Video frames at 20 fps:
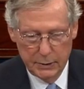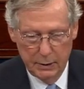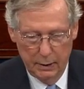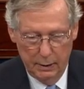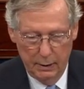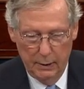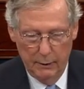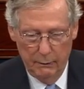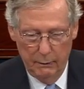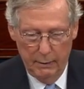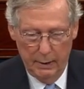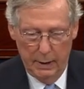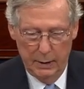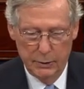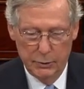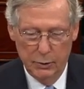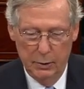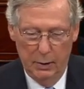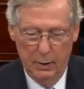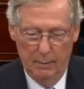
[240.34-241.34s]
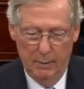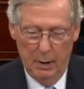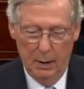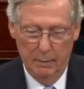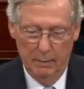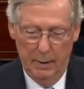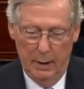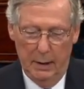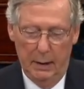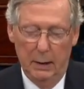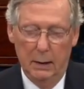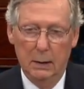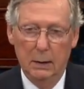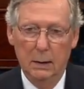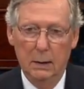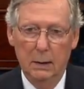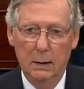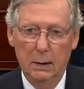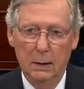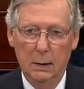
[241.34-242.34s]
another nation among many,
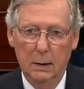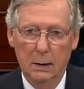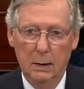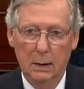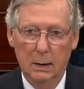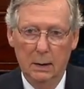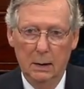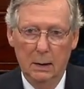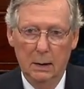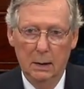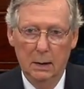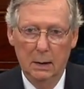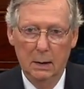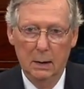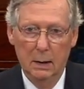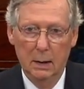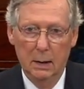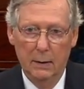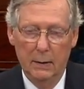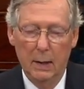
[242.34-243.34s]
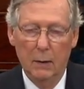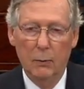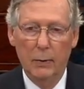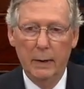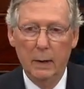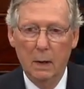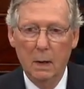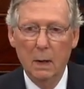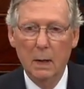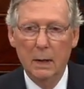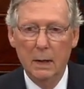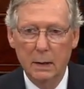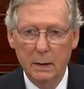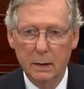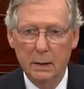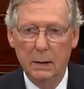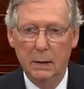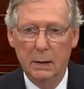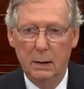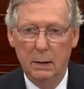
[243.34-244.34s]
that we are
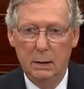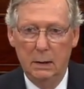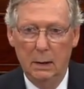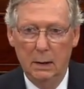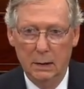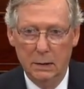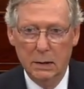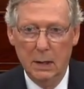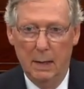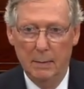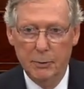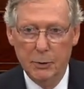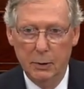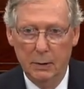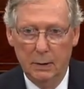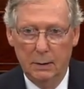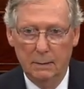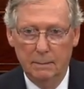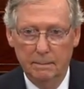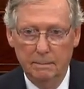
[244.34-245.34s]
indeed exceptional.